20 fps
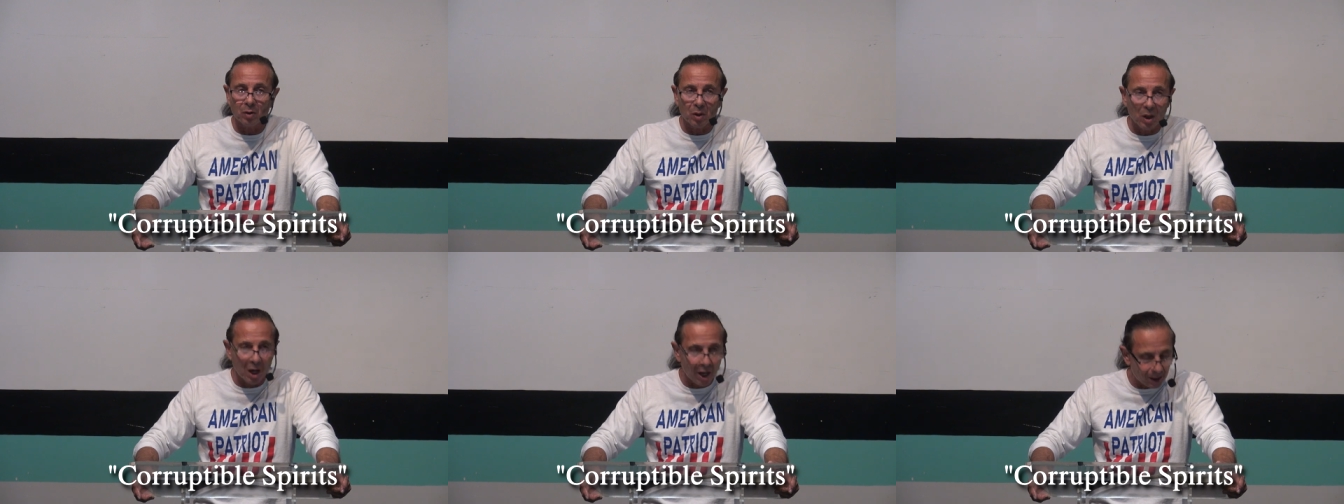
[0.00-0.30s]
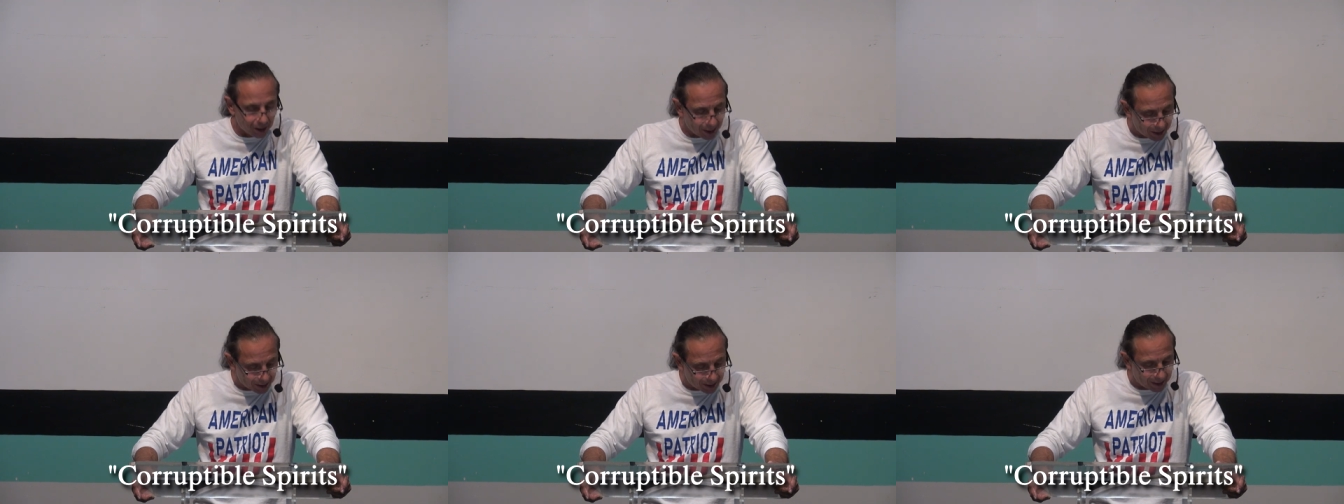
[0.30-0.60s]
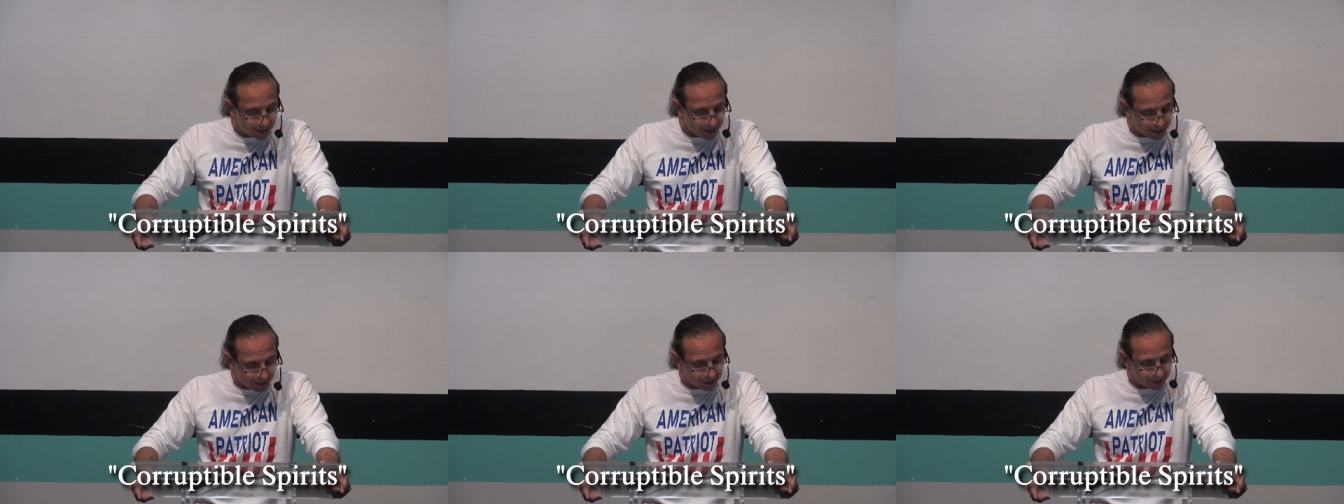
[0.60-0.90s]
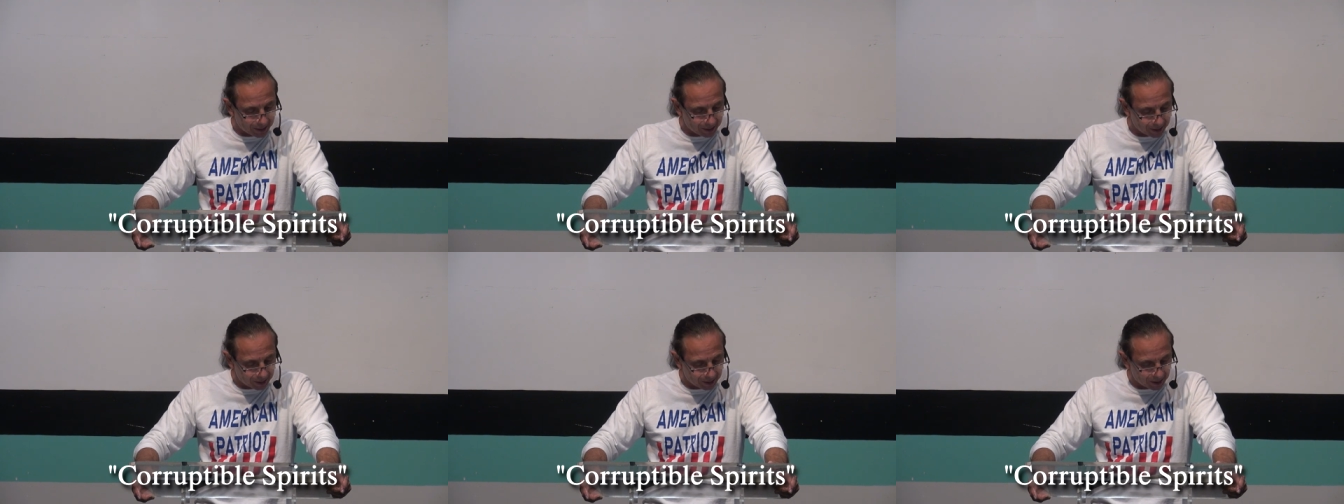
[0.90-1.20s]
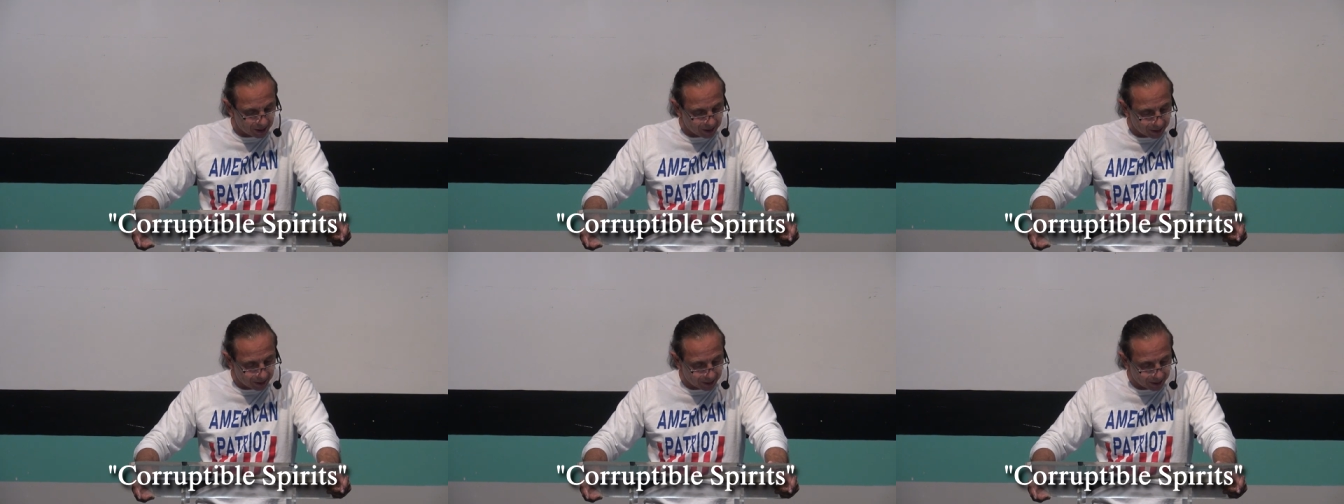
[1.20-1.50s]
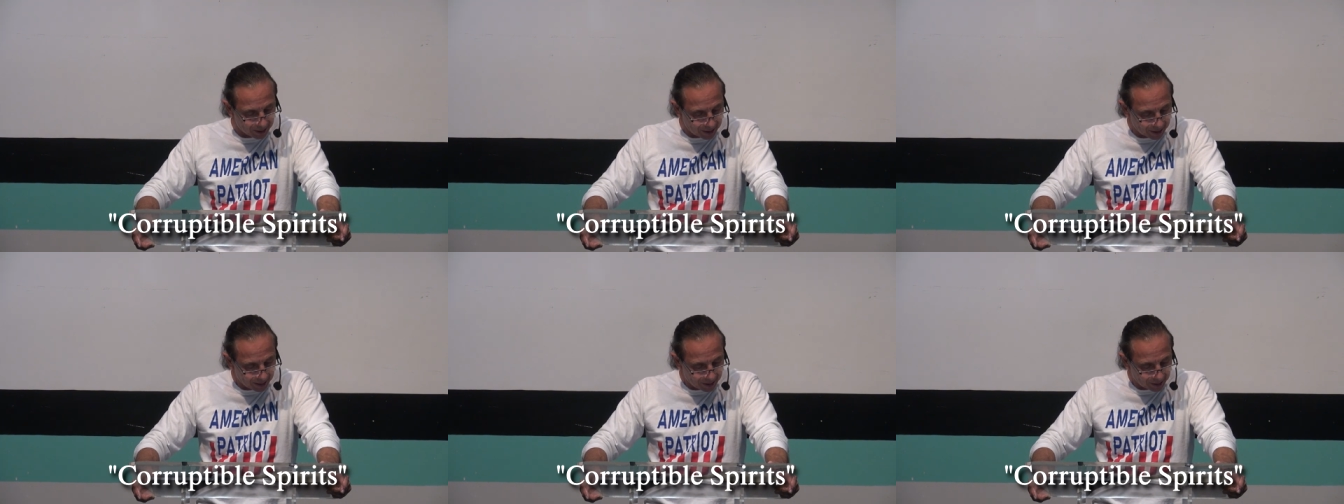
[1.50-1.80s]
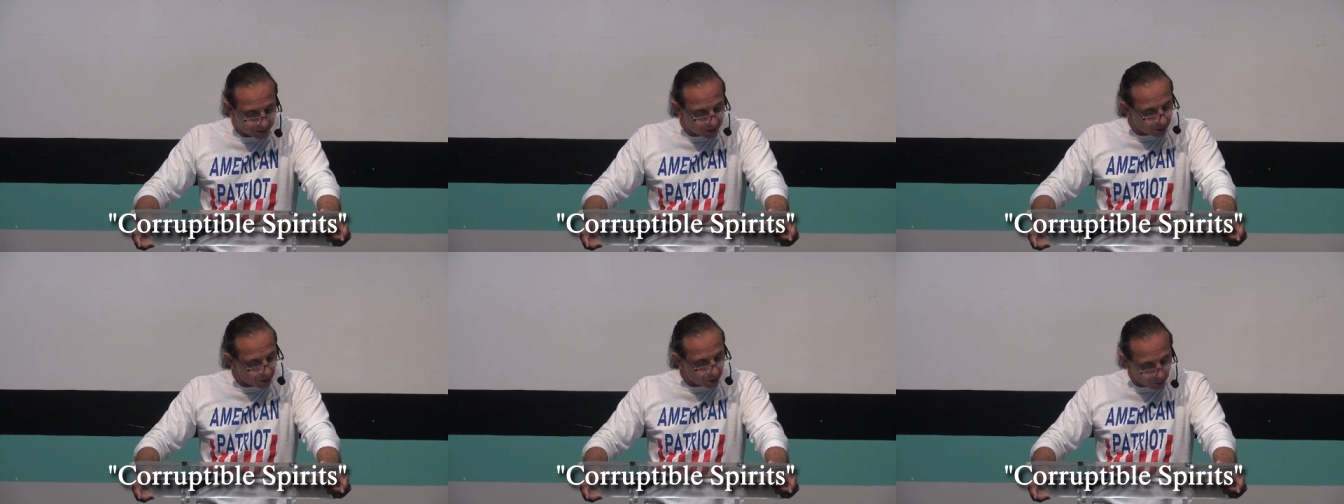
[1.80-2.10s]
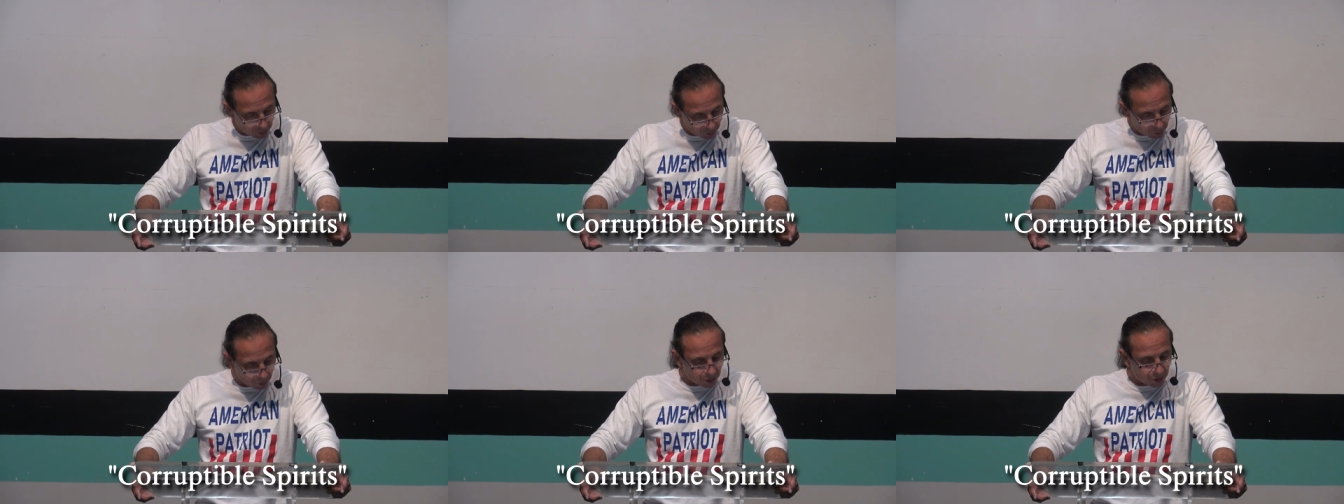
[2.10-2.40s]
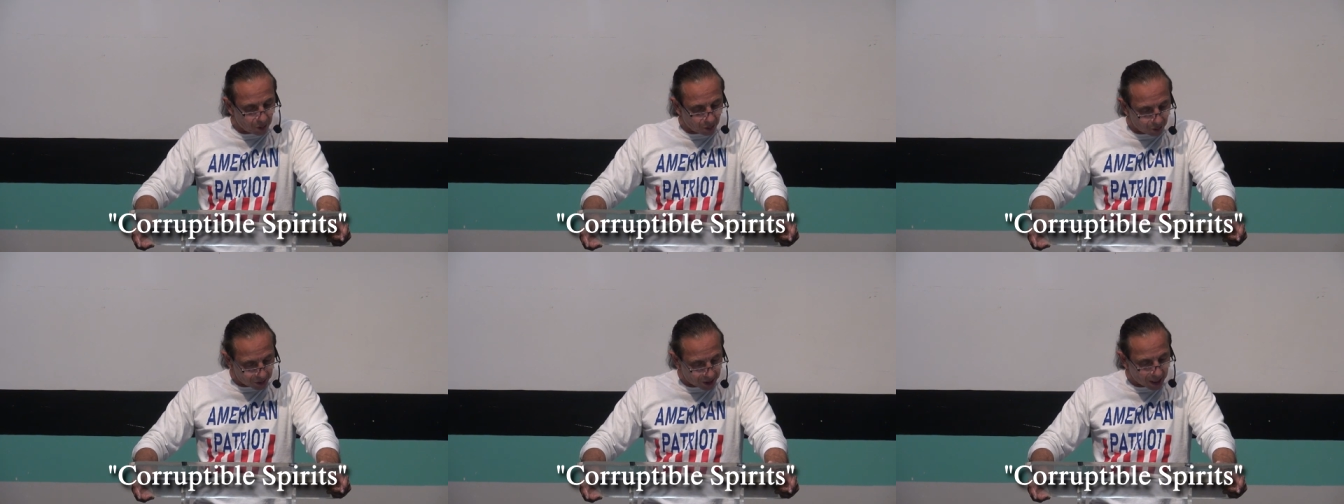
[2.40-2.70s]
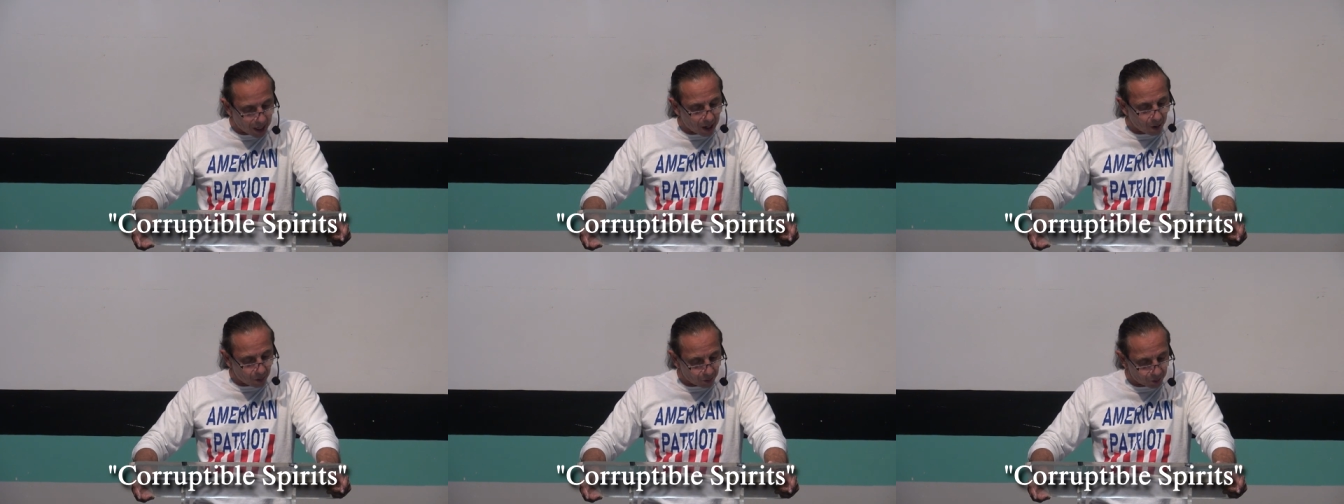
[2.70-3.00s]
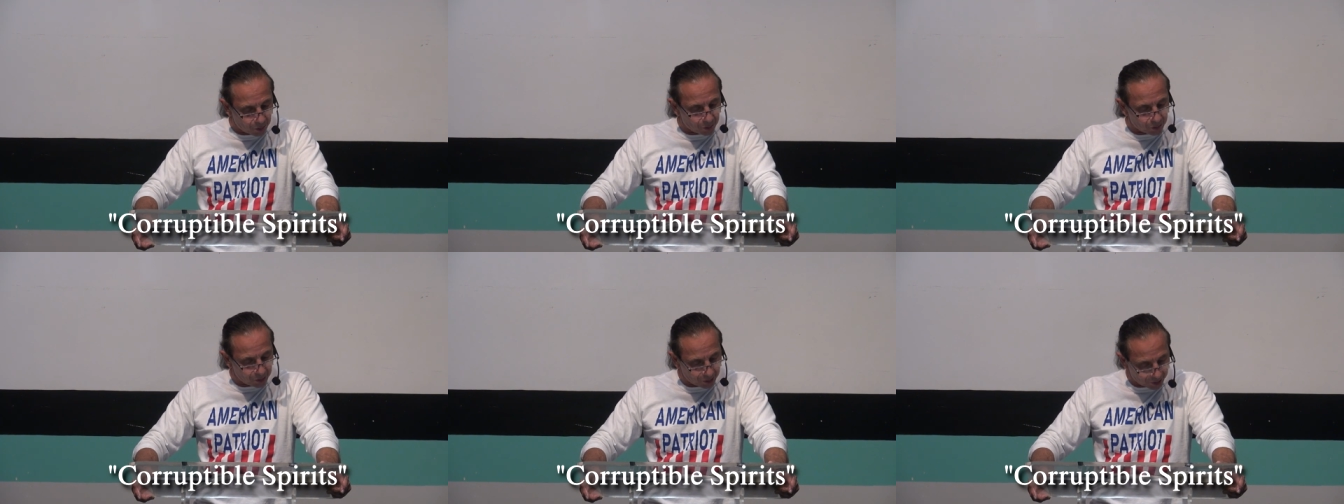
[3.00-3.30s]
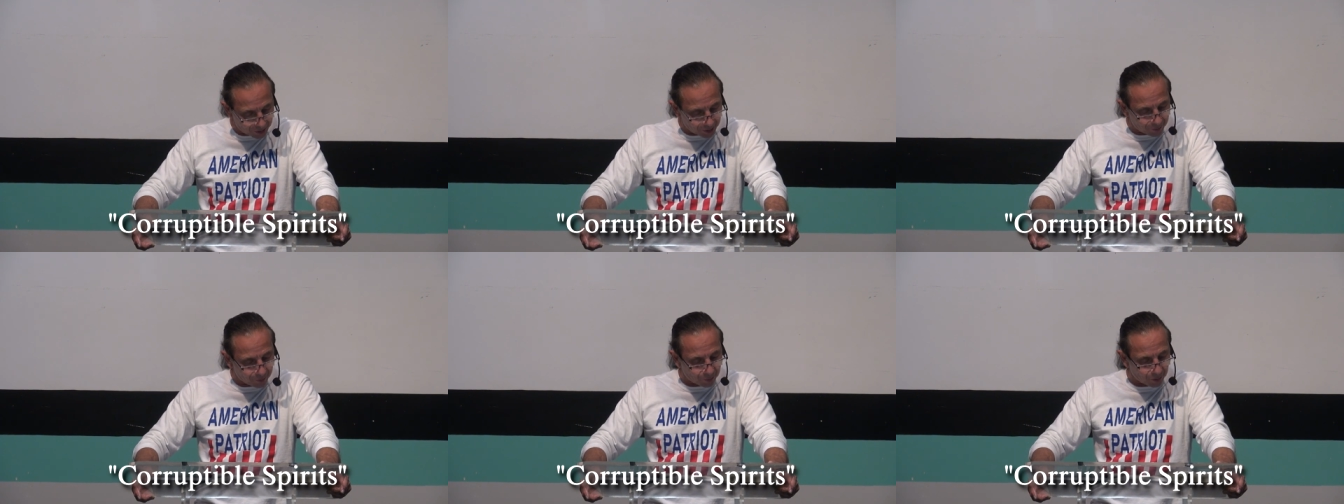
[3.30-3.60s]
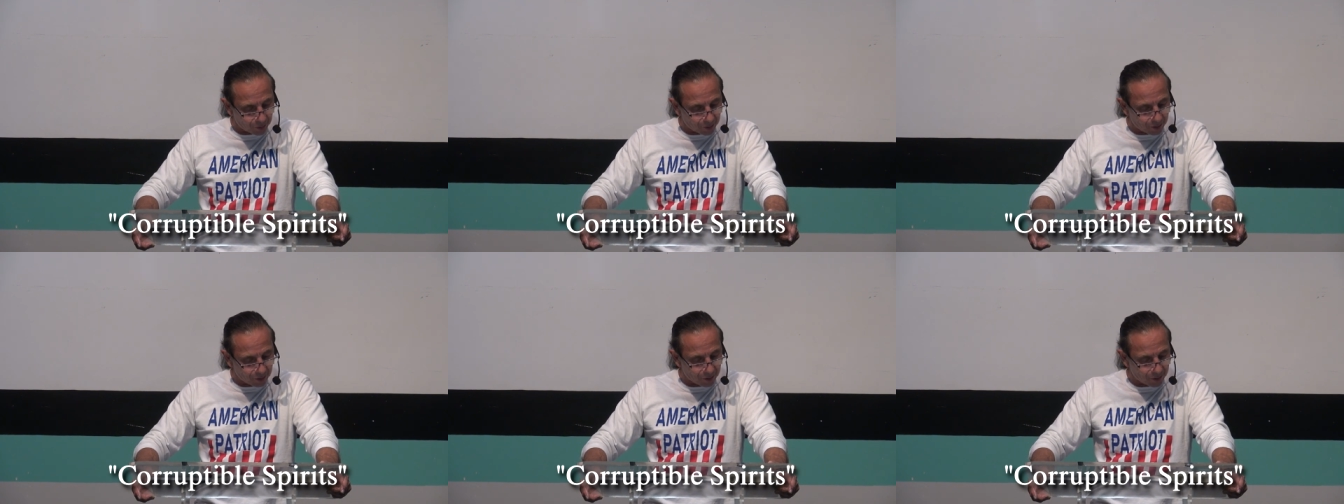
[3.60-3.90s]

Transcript: lawless deeds. Then the Lord knows how to deliver